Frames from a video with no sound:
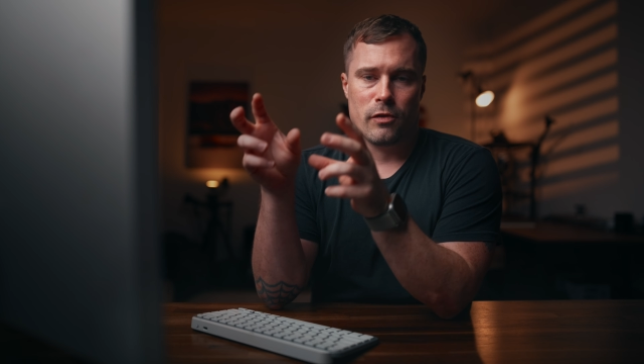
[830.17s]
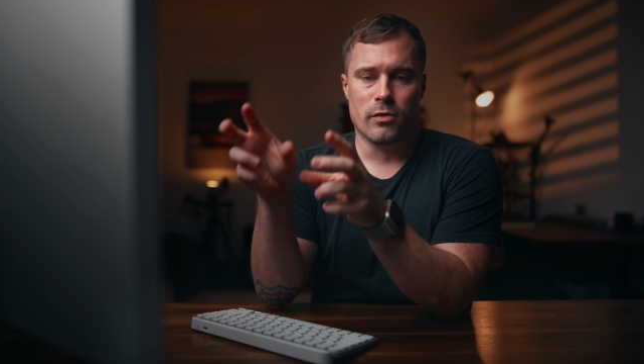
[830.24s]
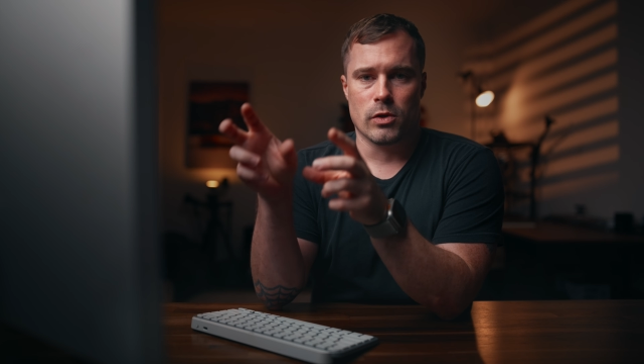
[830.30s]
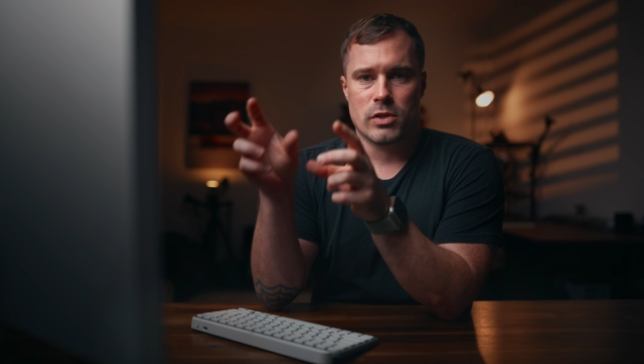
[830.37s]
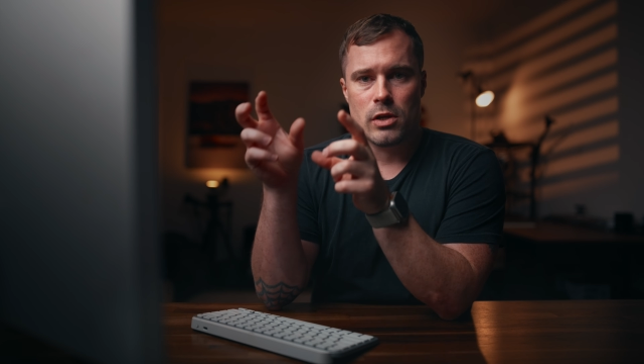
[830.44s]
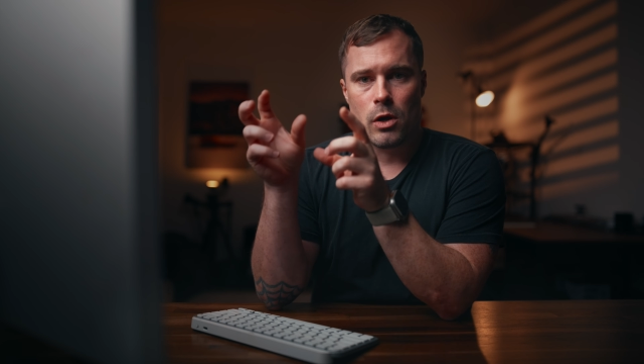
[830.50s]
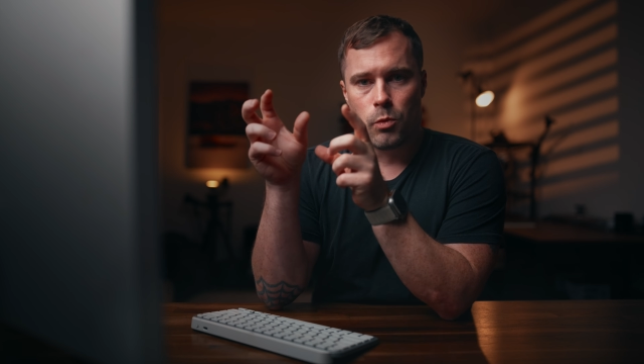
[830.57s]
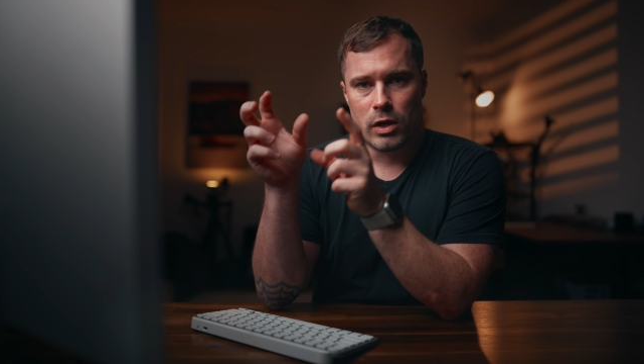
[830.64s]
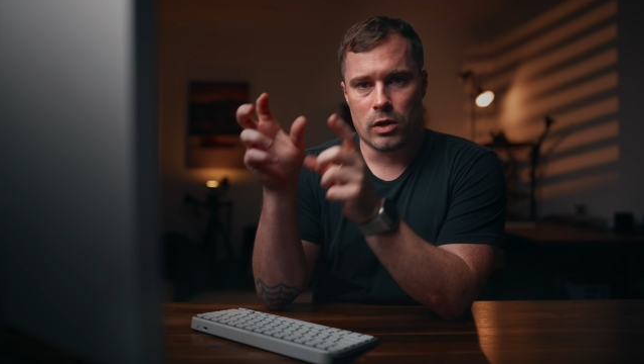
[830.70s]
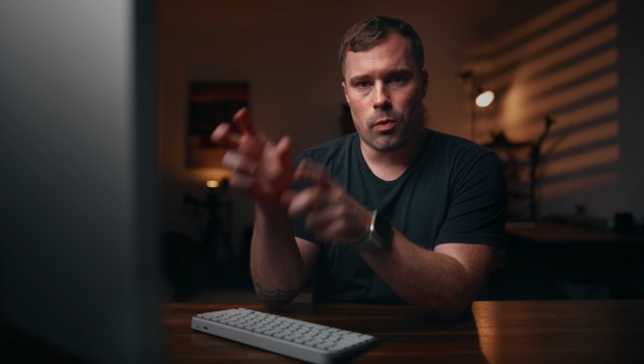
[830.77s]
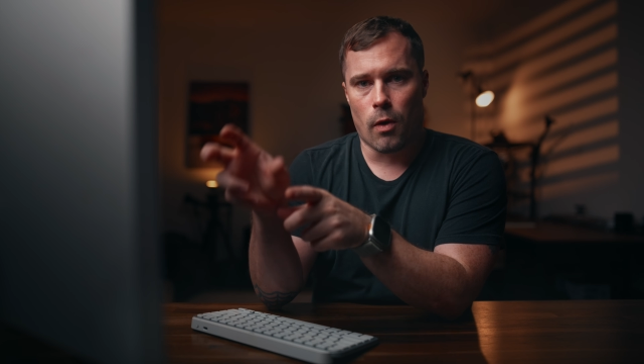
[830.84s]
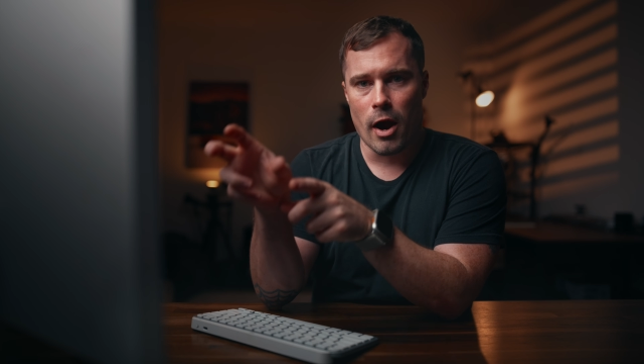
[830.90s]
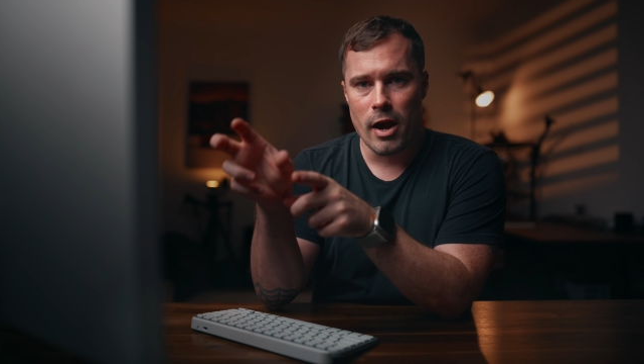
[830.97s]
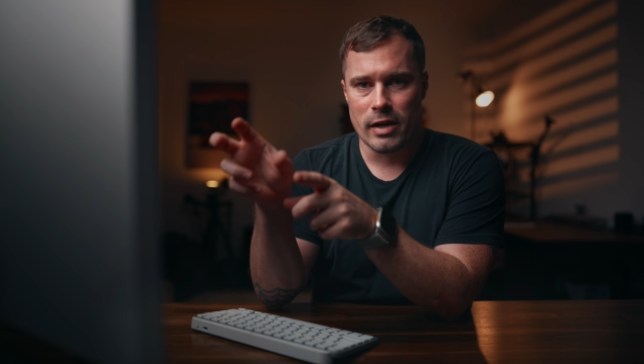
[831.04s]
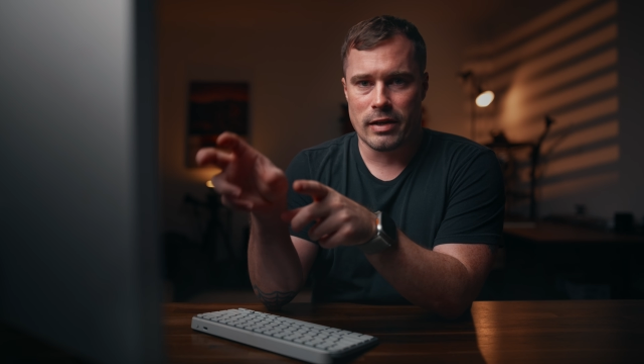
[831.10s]
those
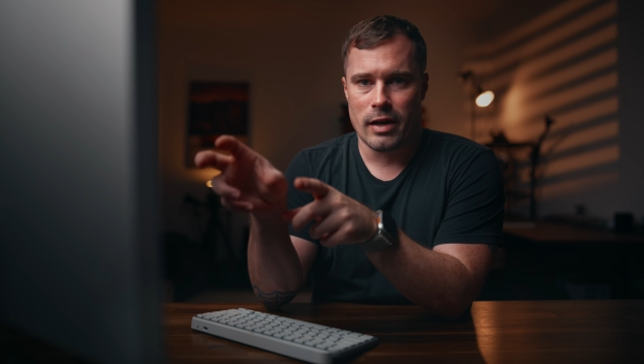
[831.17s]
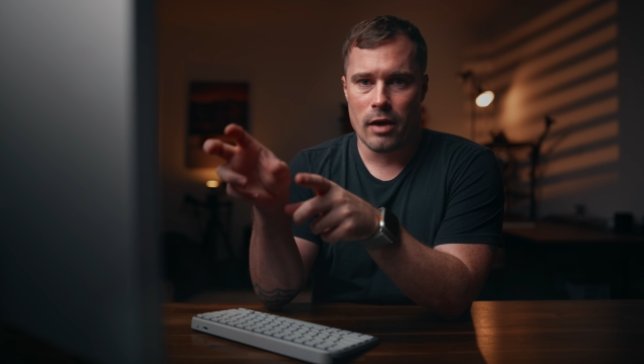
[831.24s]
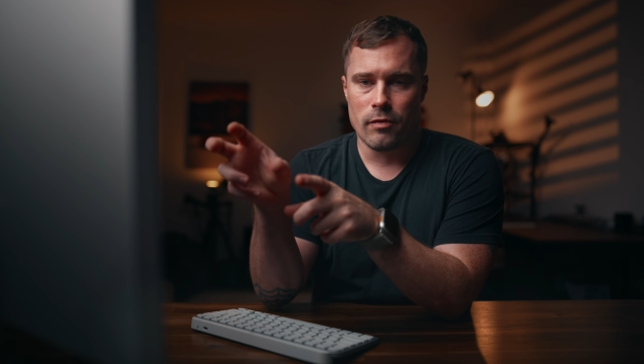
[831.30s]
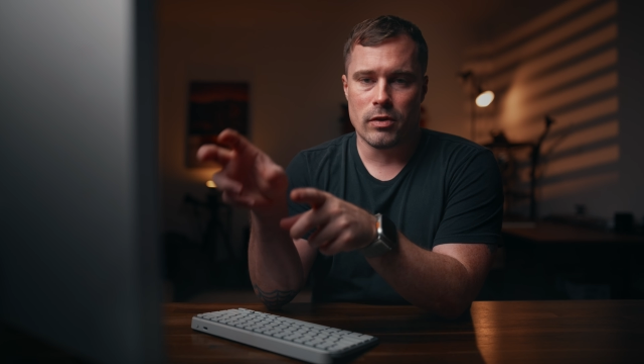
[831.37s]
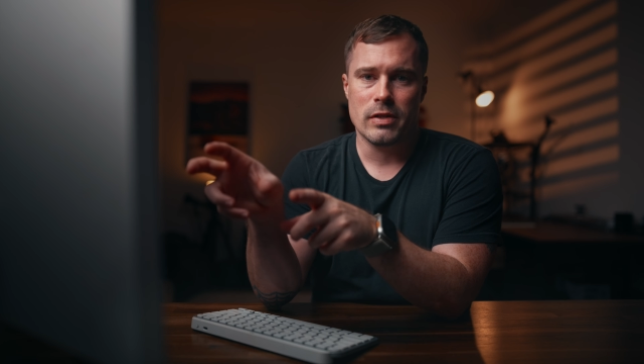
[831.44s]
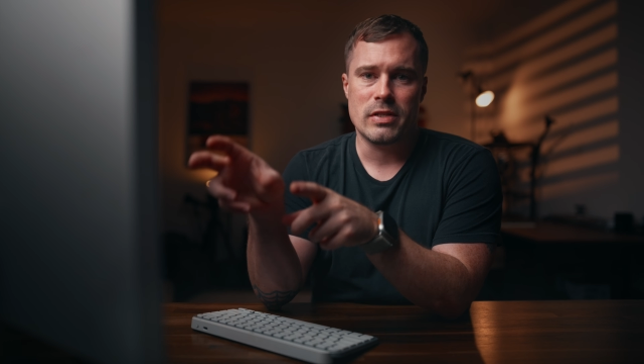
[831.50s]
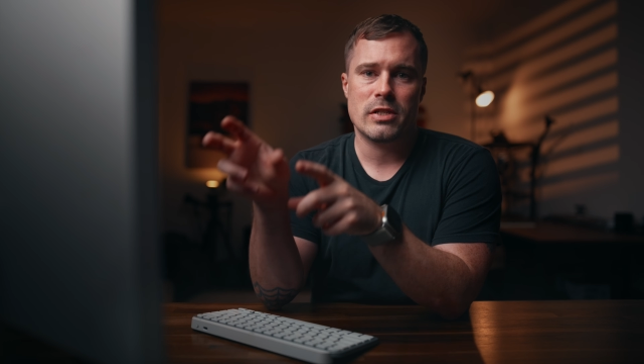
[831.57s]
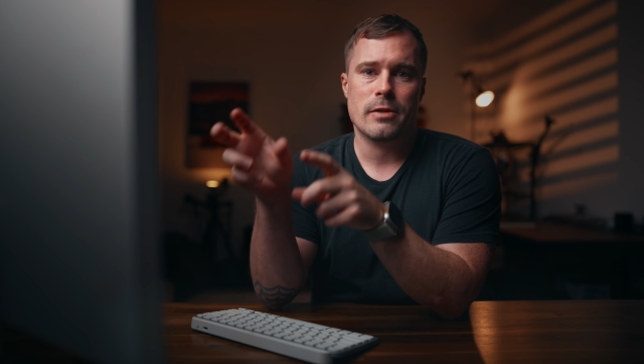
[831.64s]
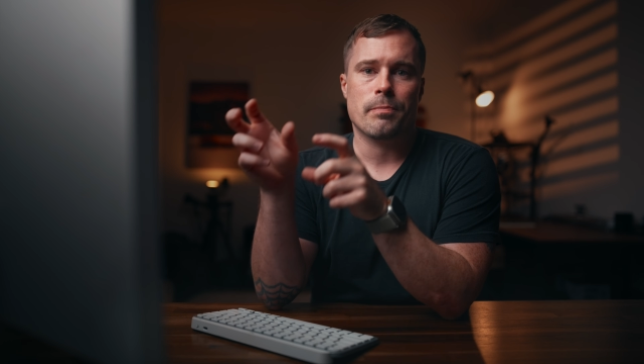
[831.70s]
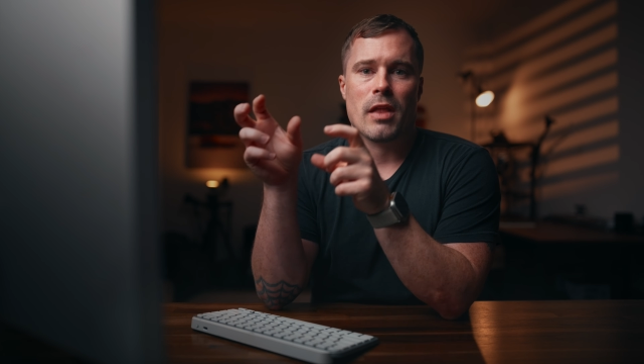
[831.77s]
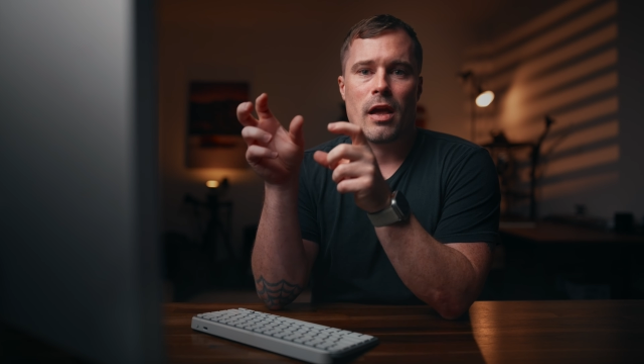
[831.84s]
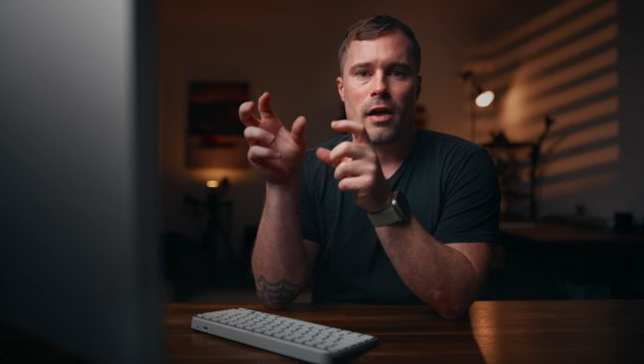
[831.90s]
required levels